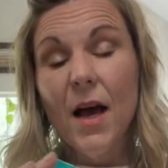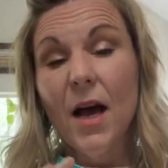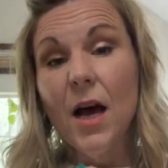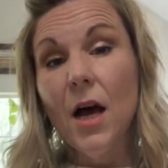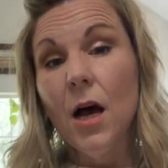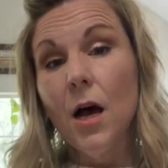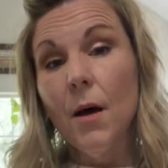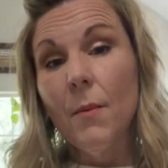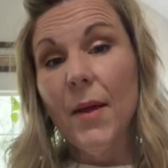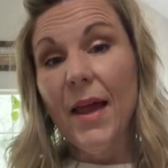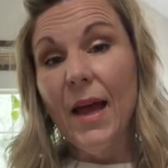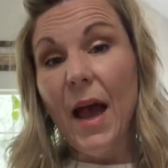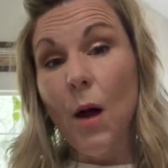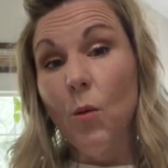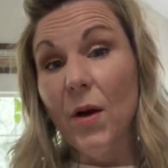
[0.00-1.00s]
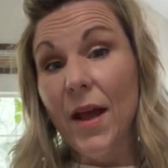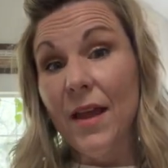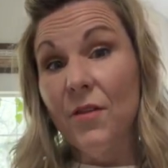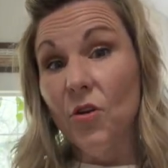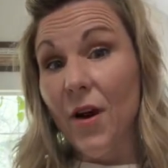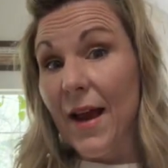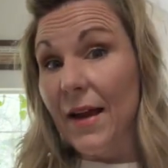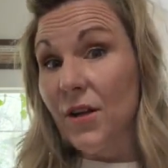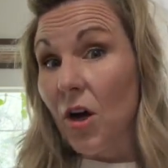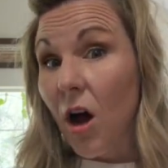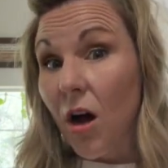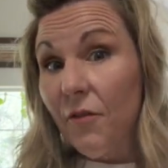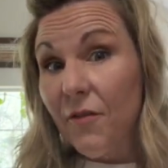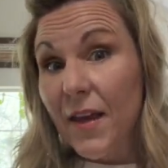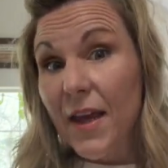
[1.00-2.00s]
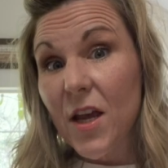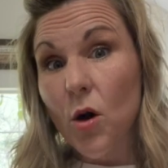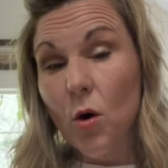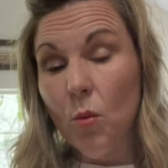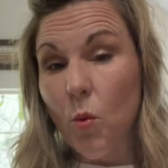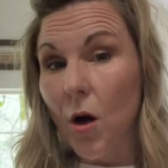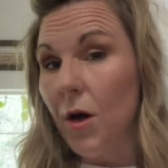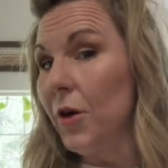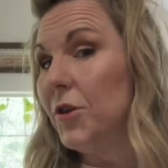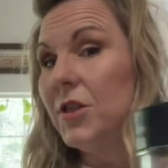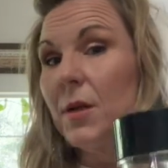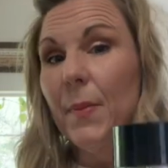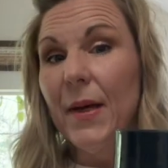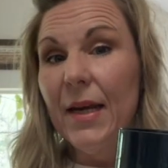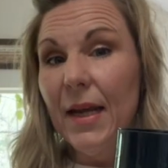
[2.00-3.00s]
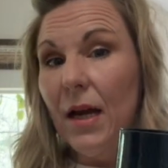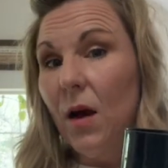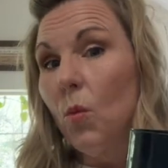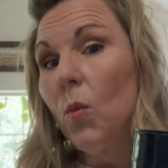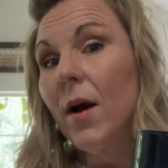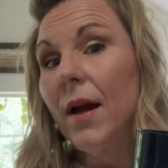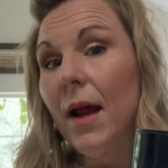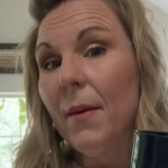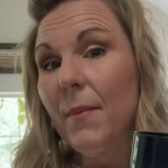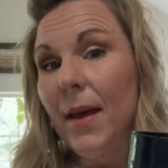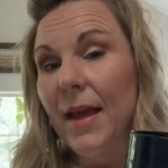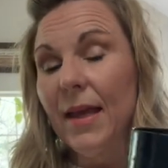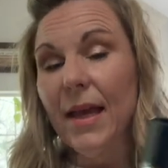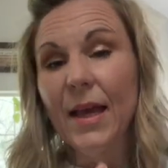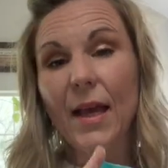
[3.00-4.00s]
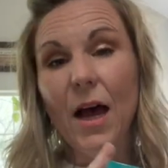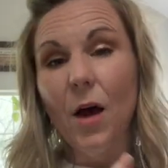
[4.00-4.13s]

I will either add coffee or water, depending on what I'm making.